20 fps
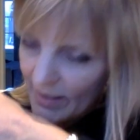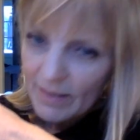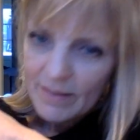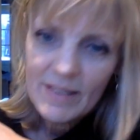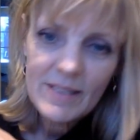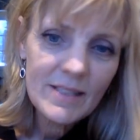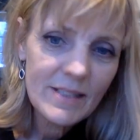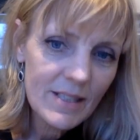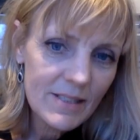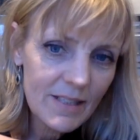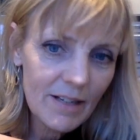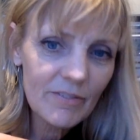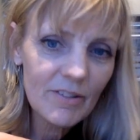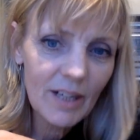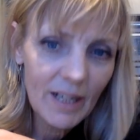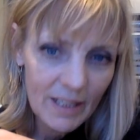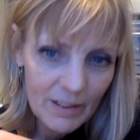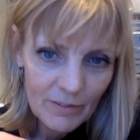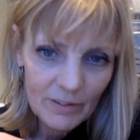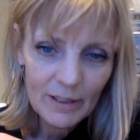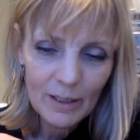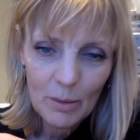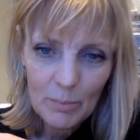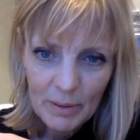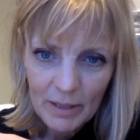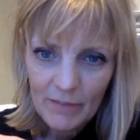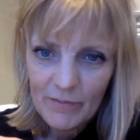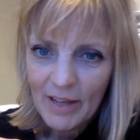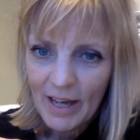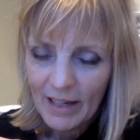This does have kind of a little
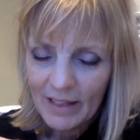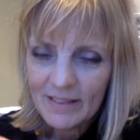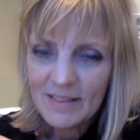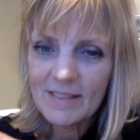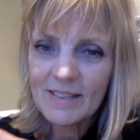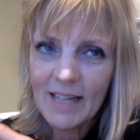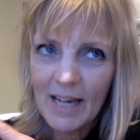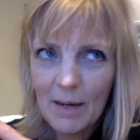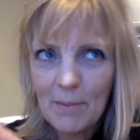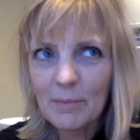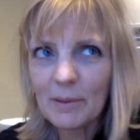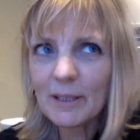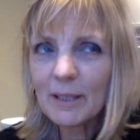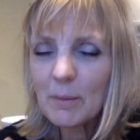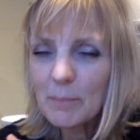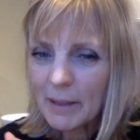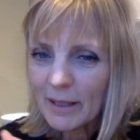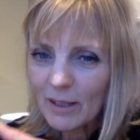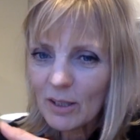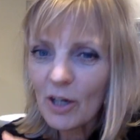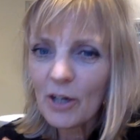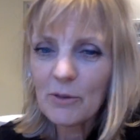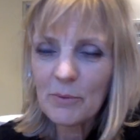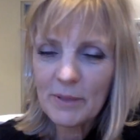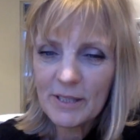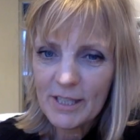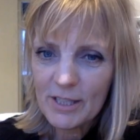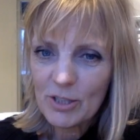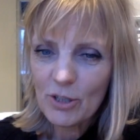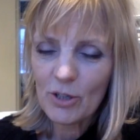bit of that same little bit
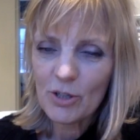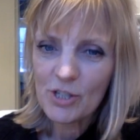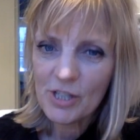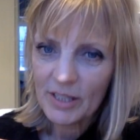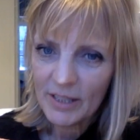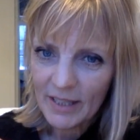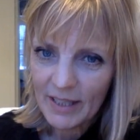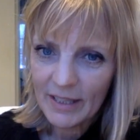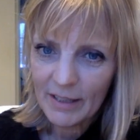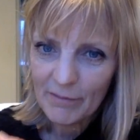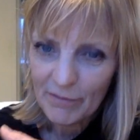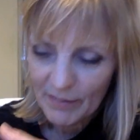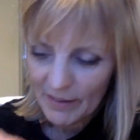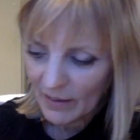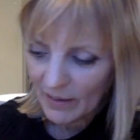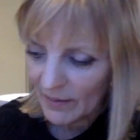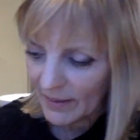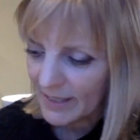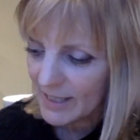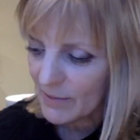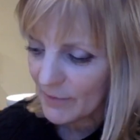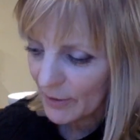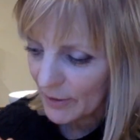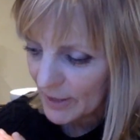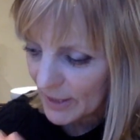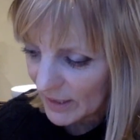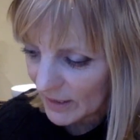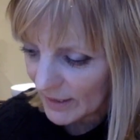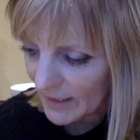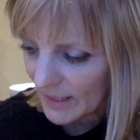laundry detergent kind of feeling. It's very
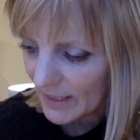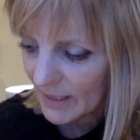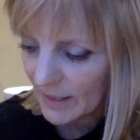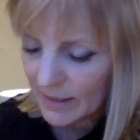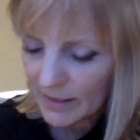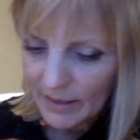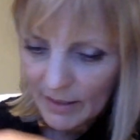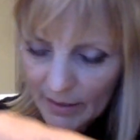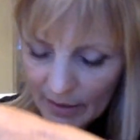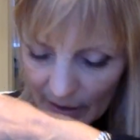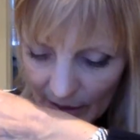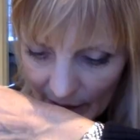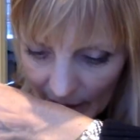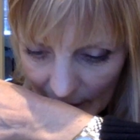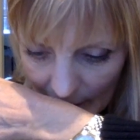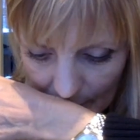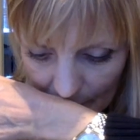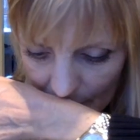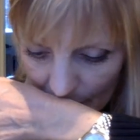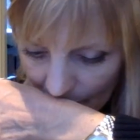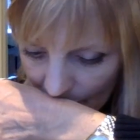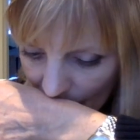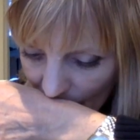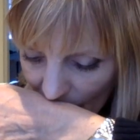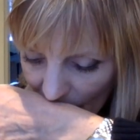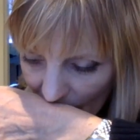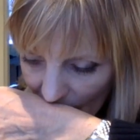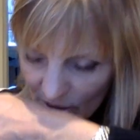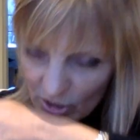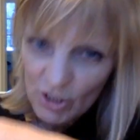clean, um,
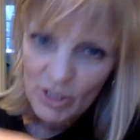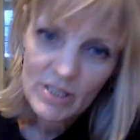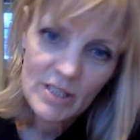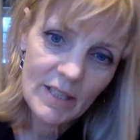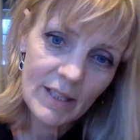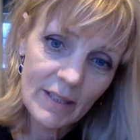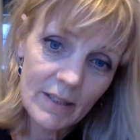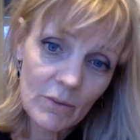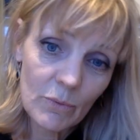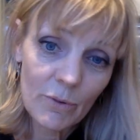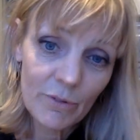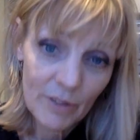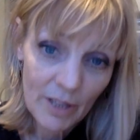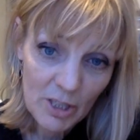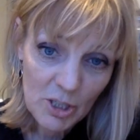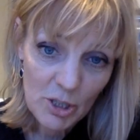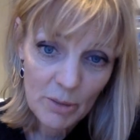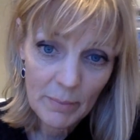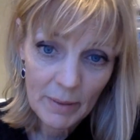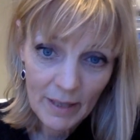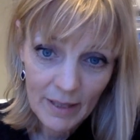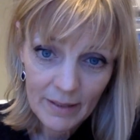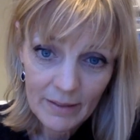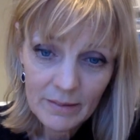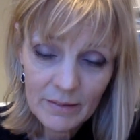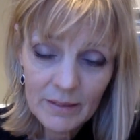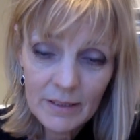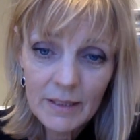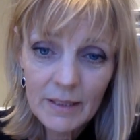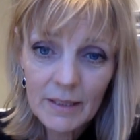just like Reflection Man.